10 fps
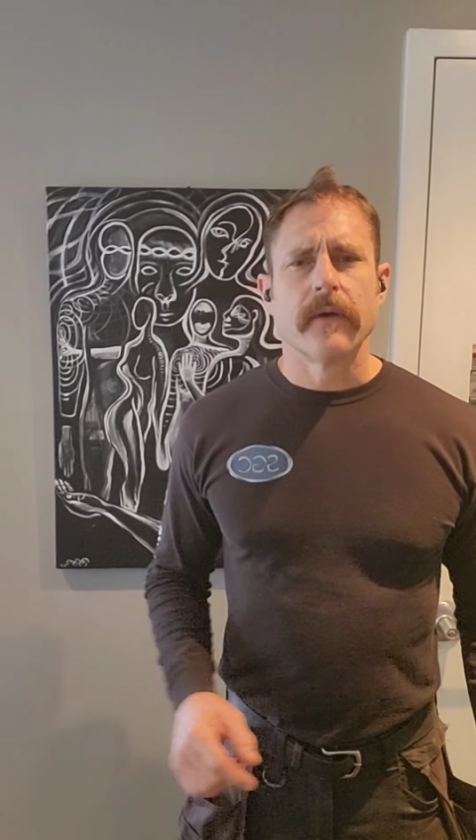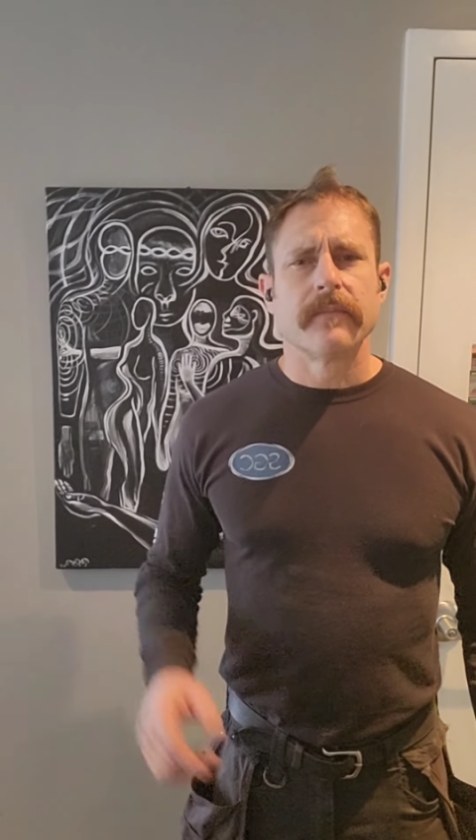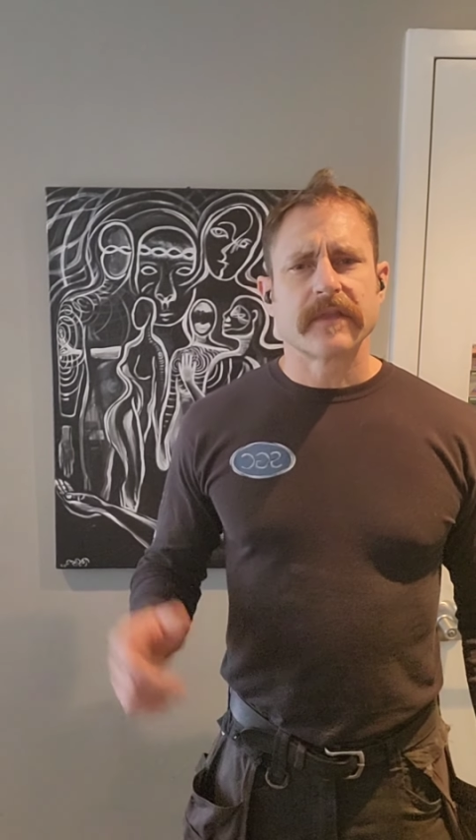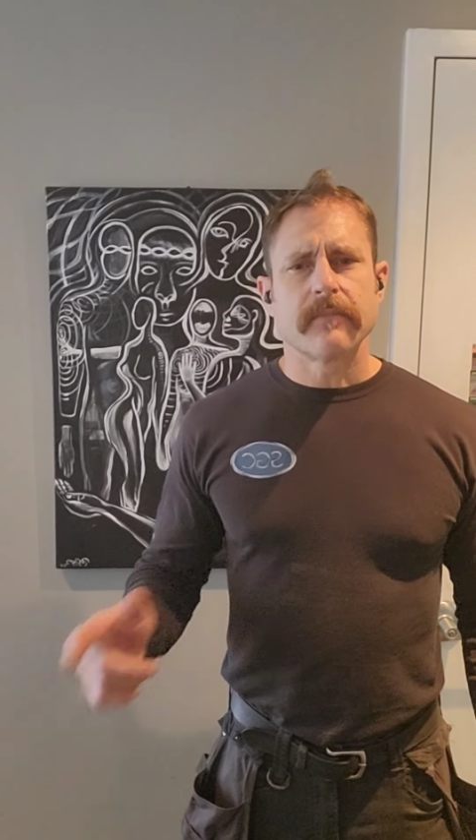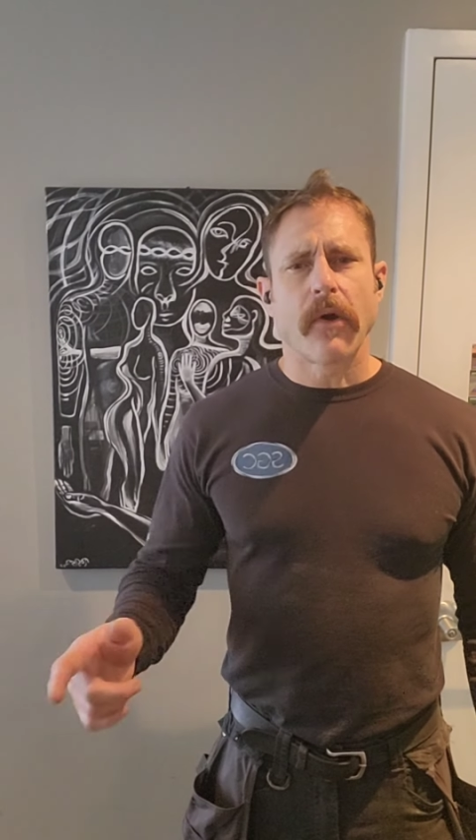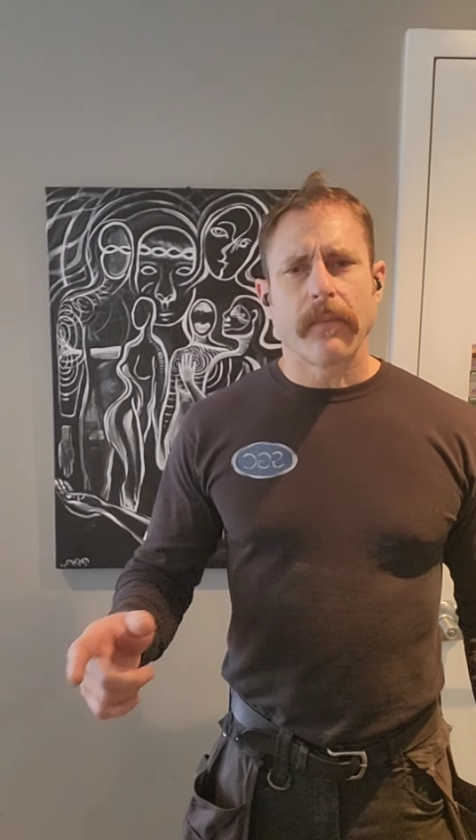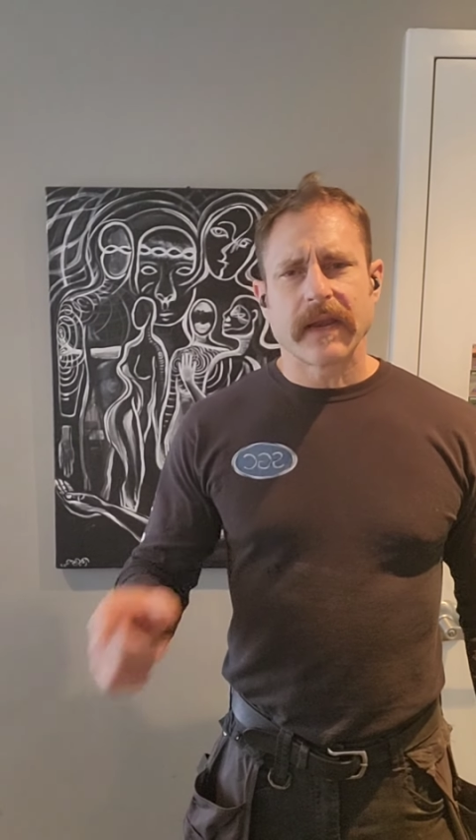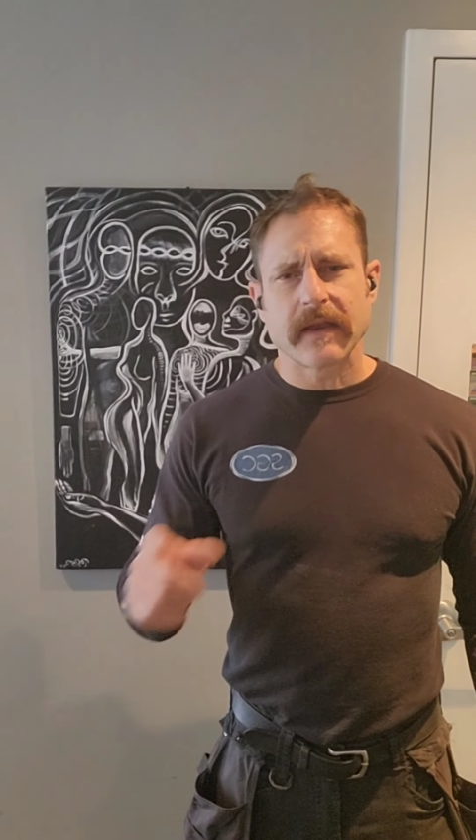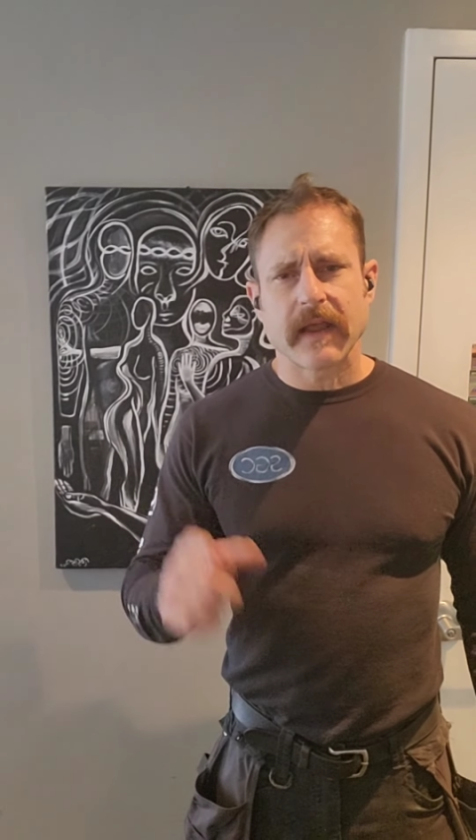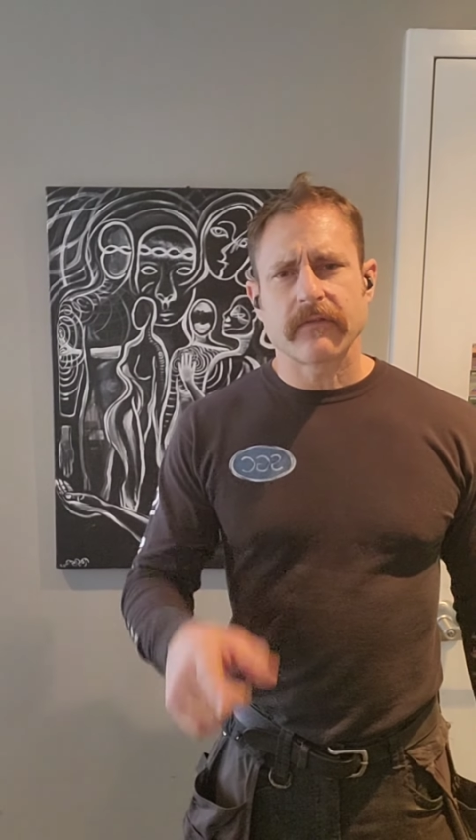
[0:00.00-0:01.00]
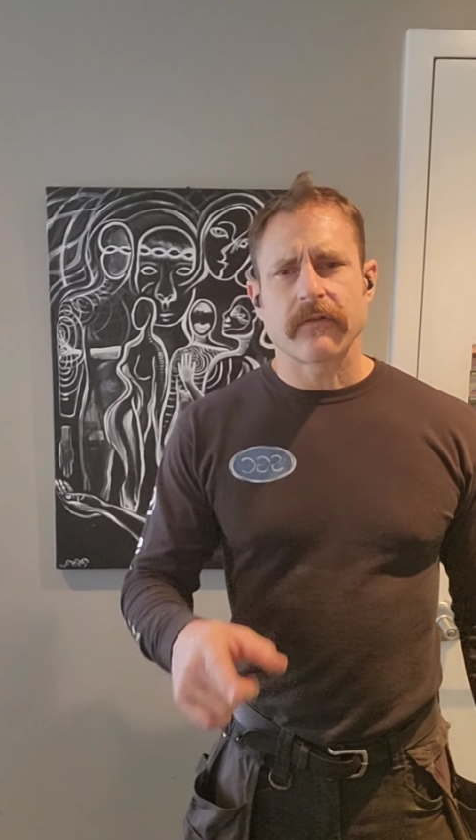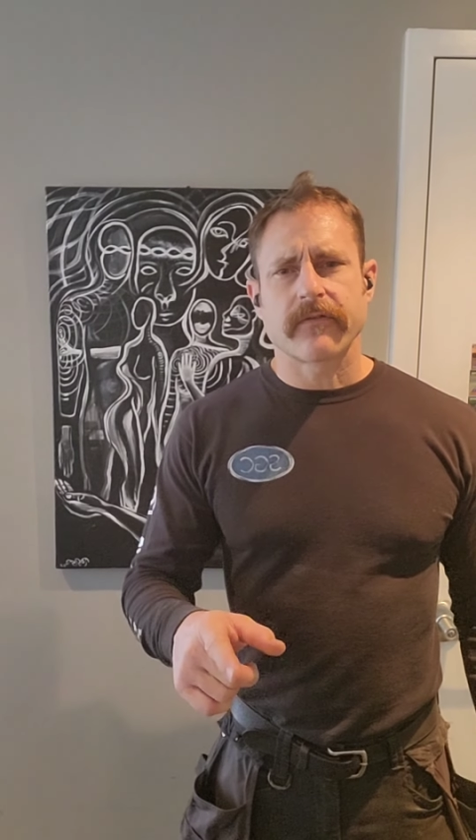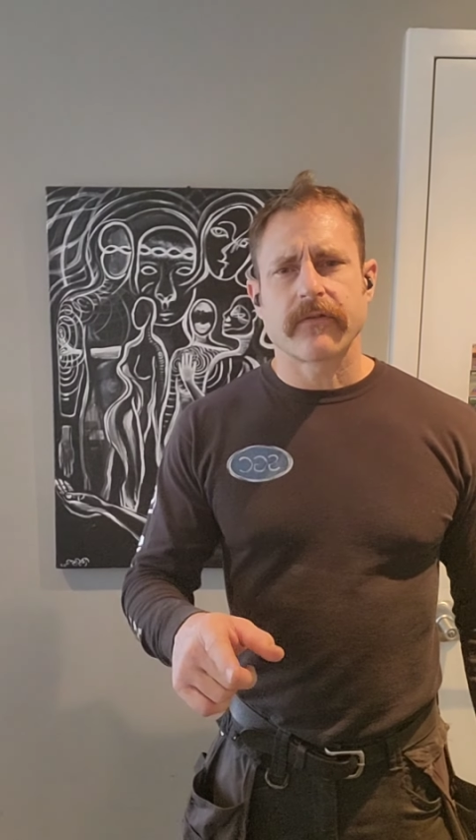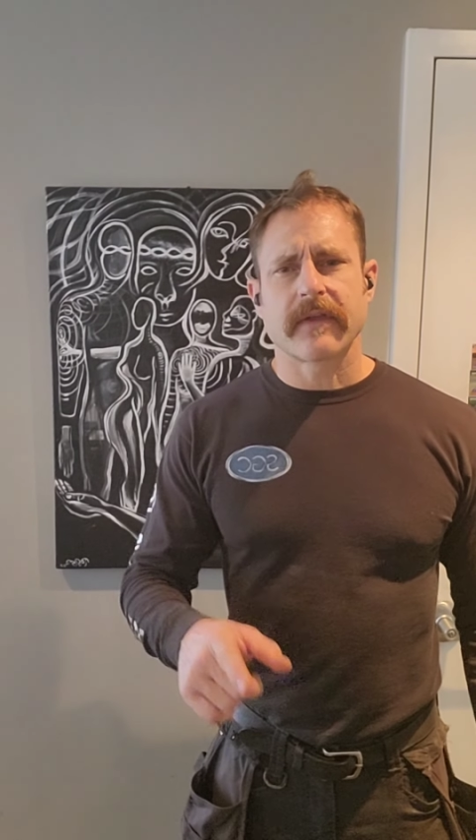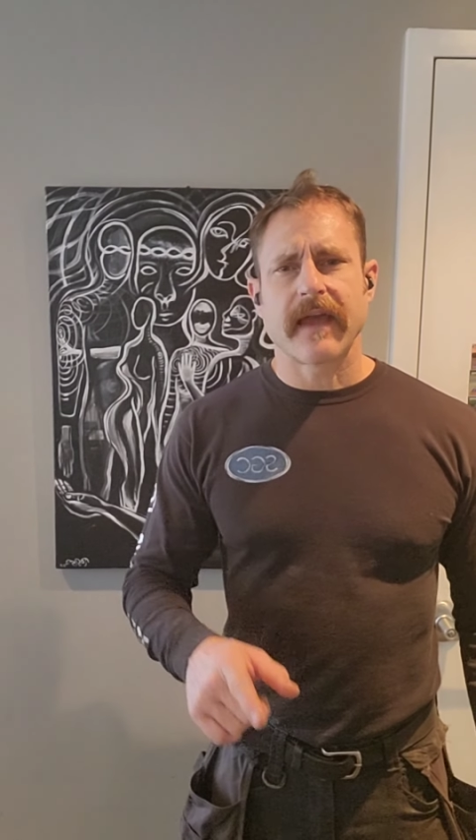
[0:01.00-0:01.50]
but the moment it
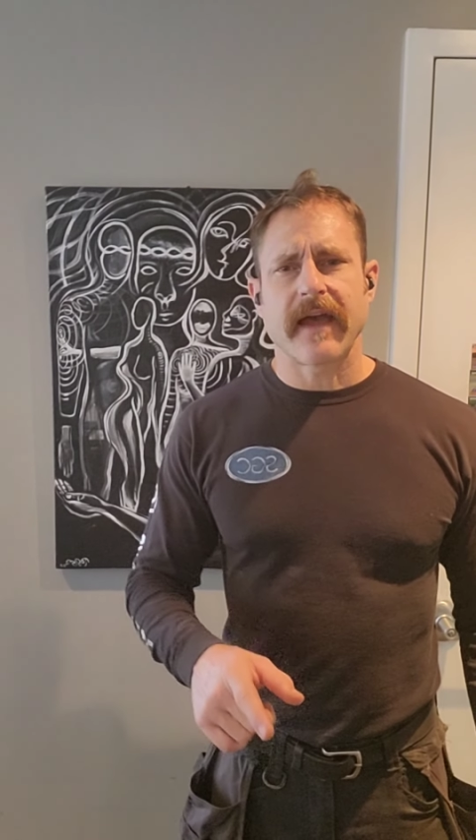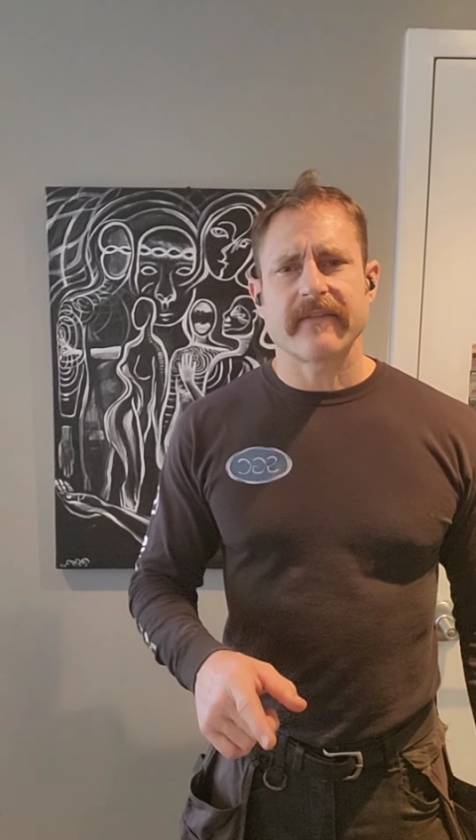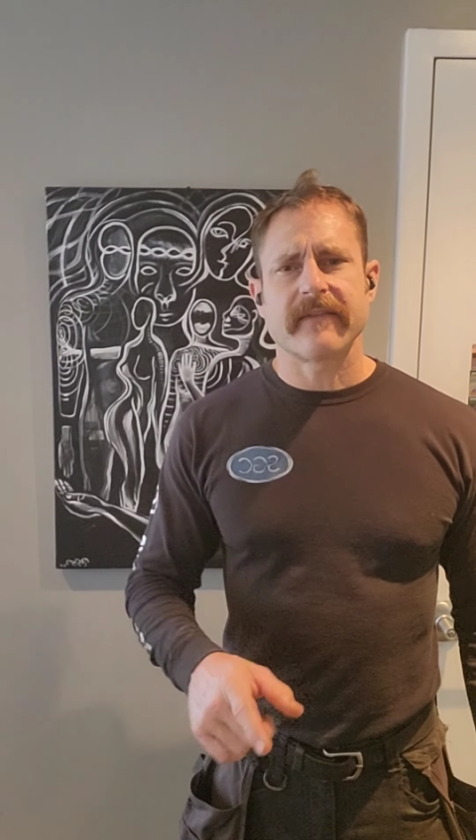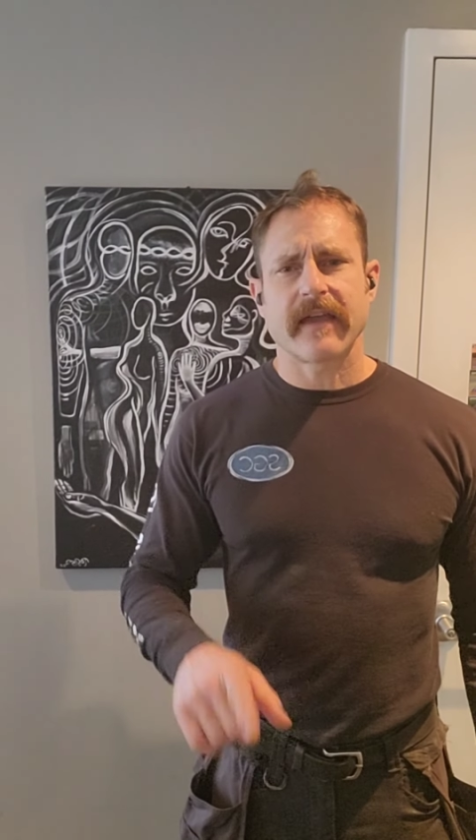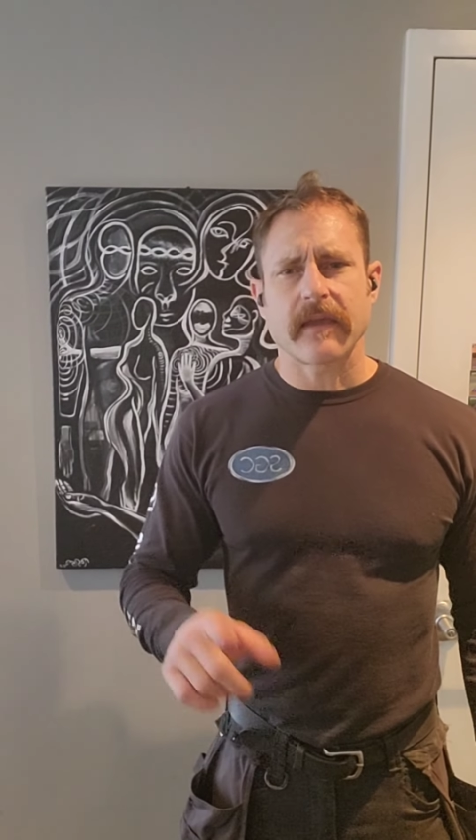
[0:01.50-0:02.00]
enters your gas tank,